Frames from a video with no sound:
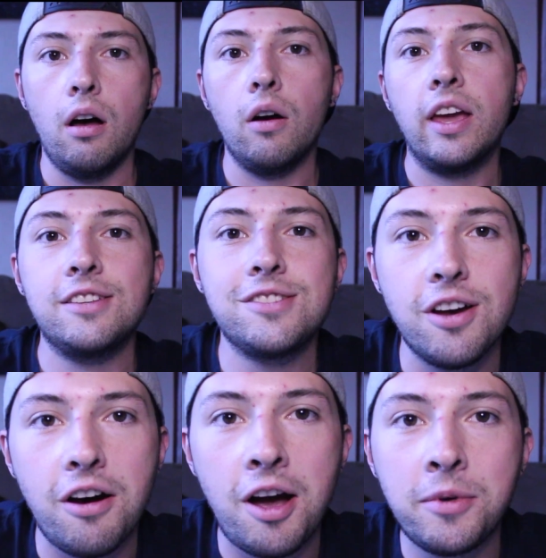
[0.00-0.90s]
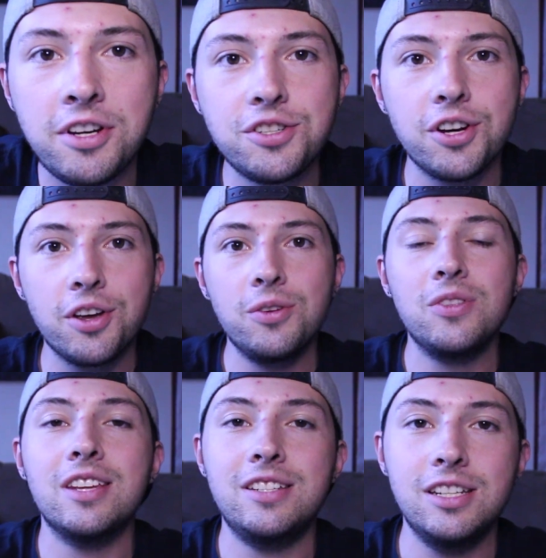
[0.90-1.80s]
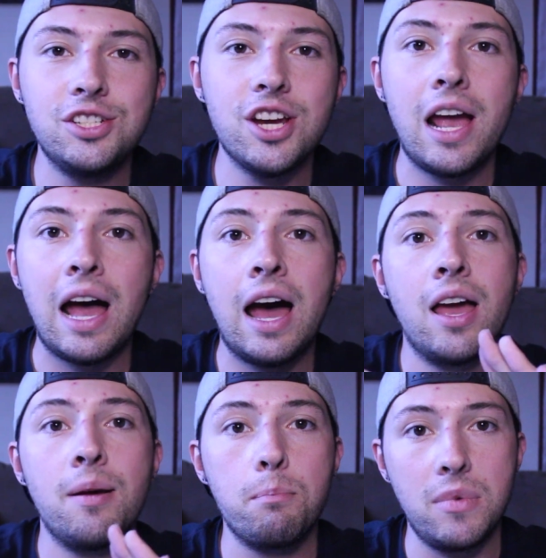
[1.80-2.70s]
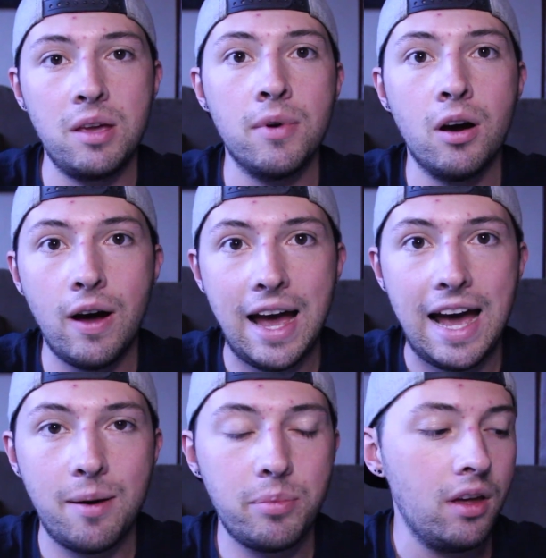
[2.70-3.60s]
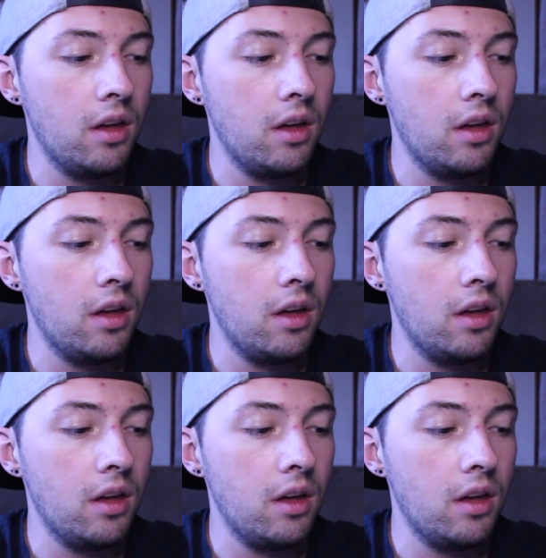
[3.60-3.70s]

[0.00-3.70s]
Okay, so I'm gonna show you the DJI Memo app.